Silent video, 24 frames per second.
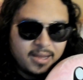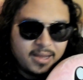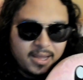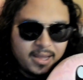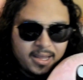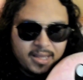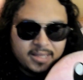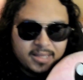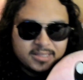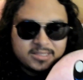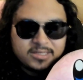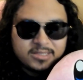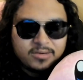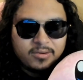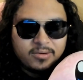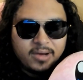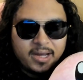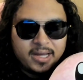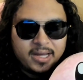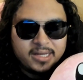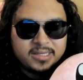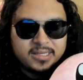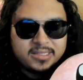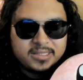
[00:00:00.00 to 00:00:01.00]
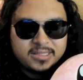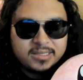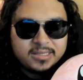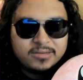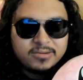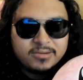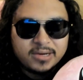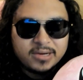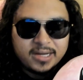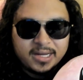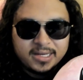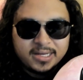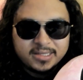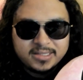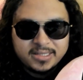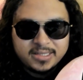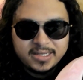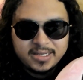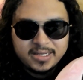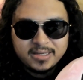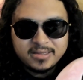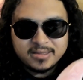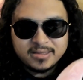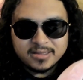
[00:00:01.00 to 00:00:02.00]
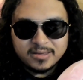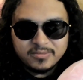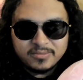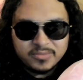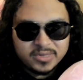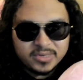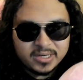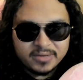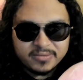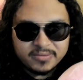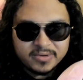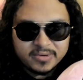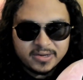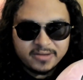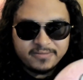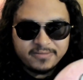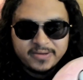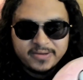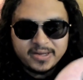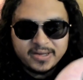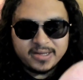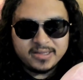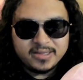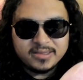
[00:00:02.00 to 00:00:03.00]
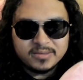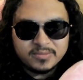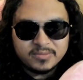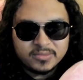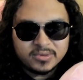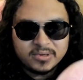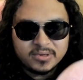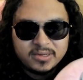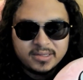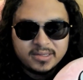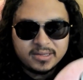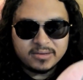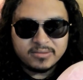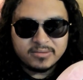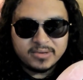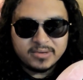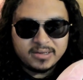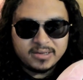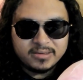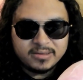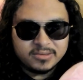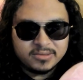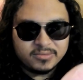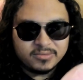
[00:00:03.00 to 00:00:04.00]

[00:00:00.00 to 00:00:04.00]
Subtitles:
And so I take them whenever I find them crawling around,